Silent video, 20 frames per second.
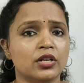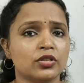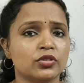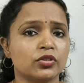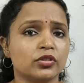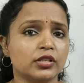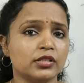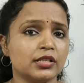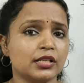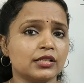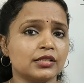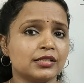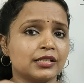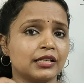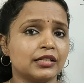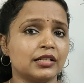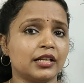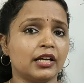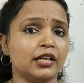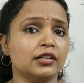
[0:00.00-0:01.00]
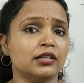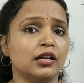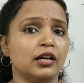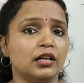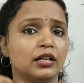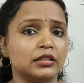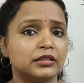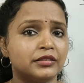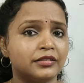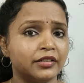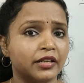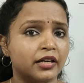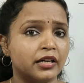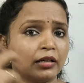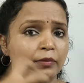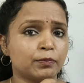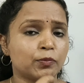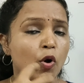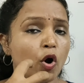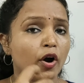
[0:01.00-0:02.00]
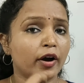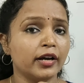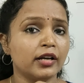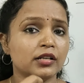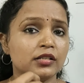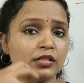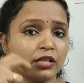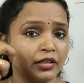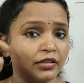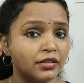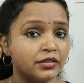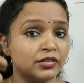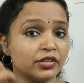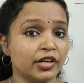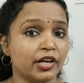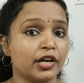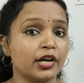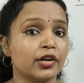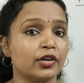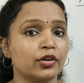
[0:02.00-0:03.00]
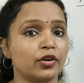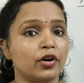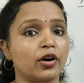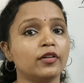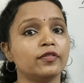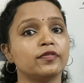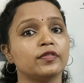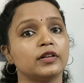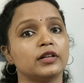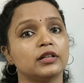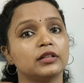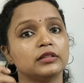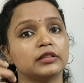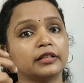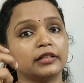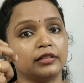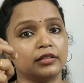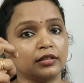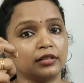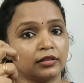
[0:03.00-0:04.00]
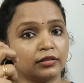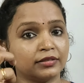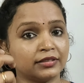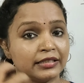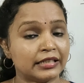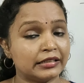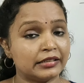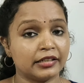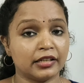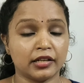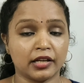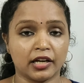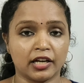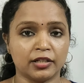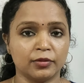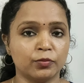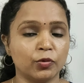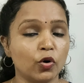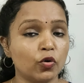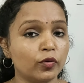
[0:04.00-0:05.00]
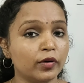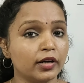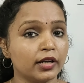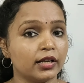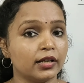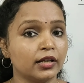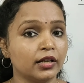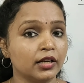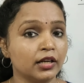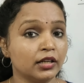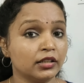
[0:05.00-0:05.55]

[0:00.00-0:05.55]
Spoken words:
So these are the certain points in the theory of Sutton and Boveri.